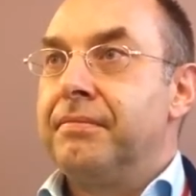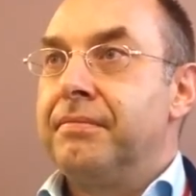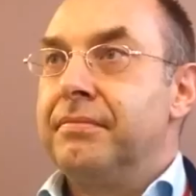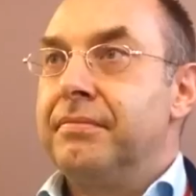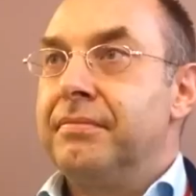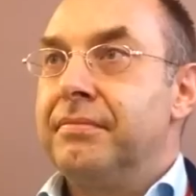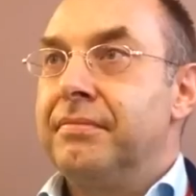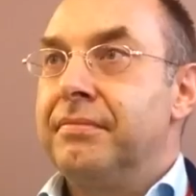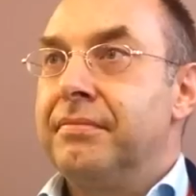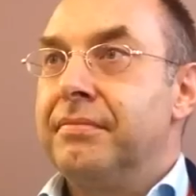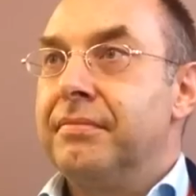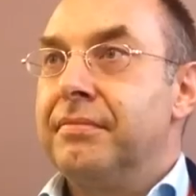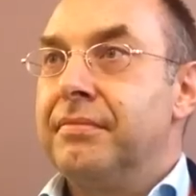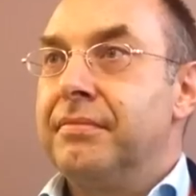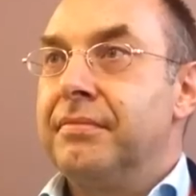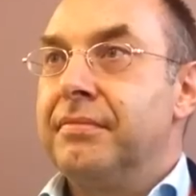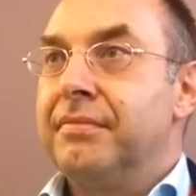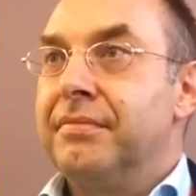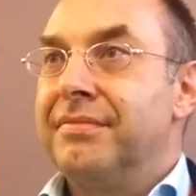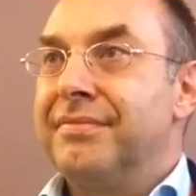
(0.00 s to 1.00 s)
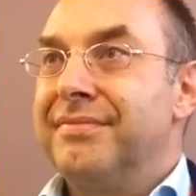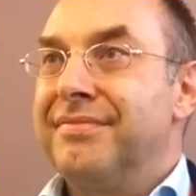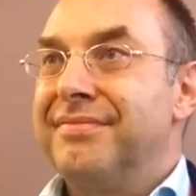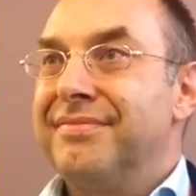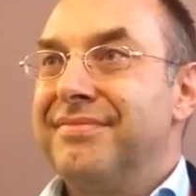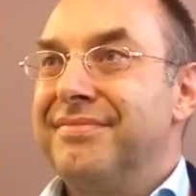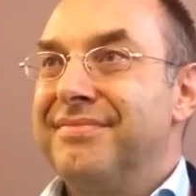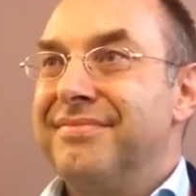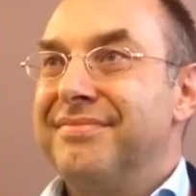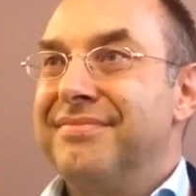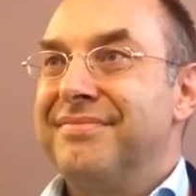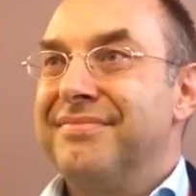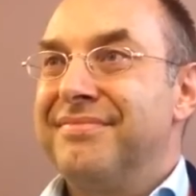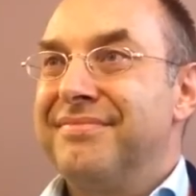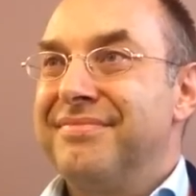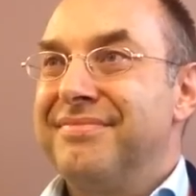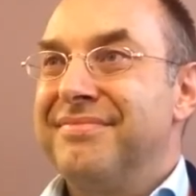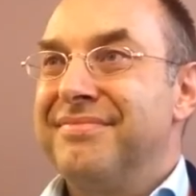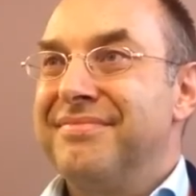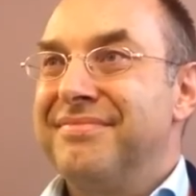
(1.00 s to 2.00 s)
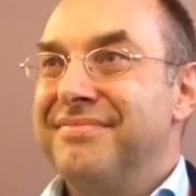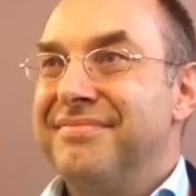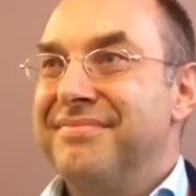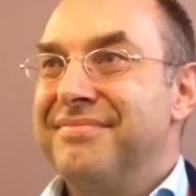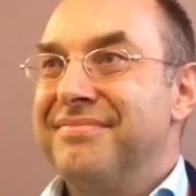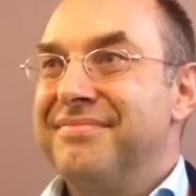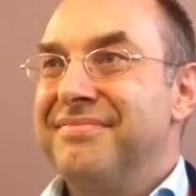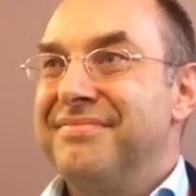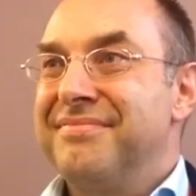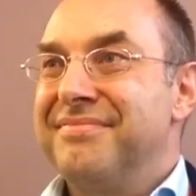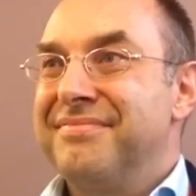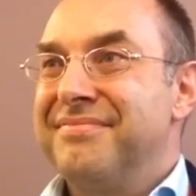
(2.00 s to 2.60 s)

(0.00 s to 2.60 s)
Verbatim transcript: use the word heal heal in that um,